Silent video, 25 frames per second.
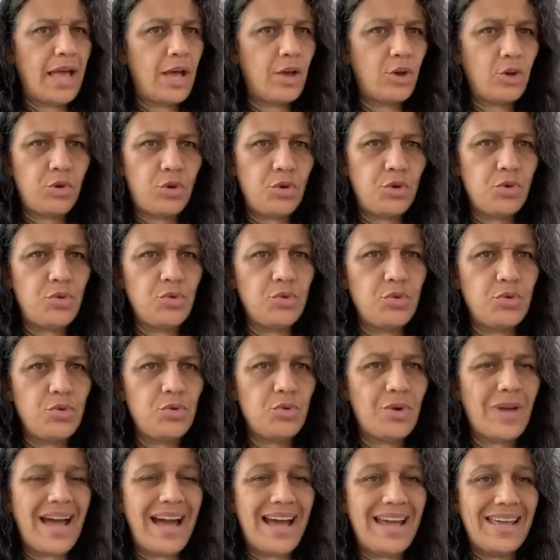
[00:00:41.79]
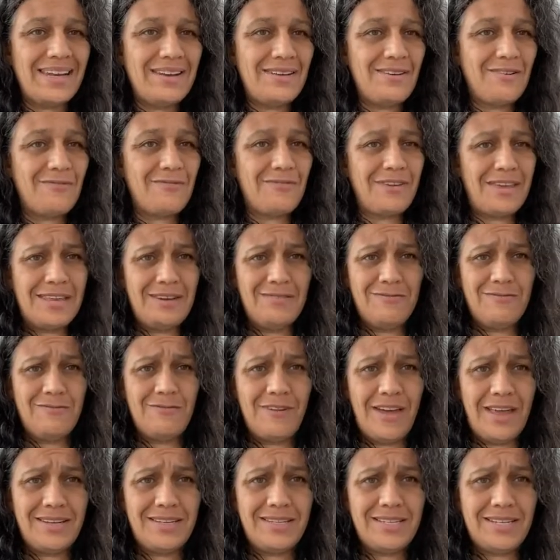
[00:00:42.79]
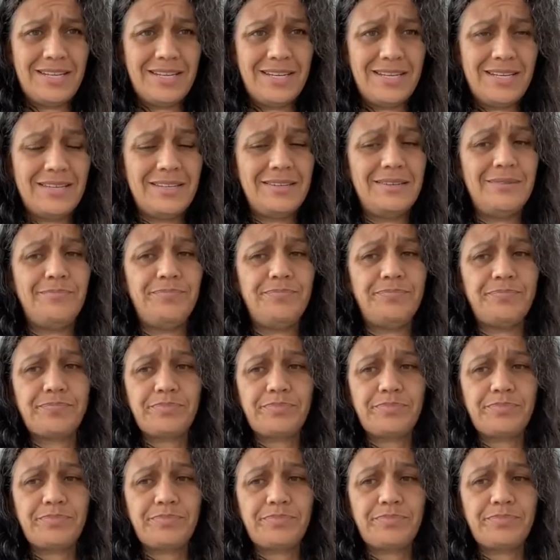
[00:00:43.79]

who kind of invented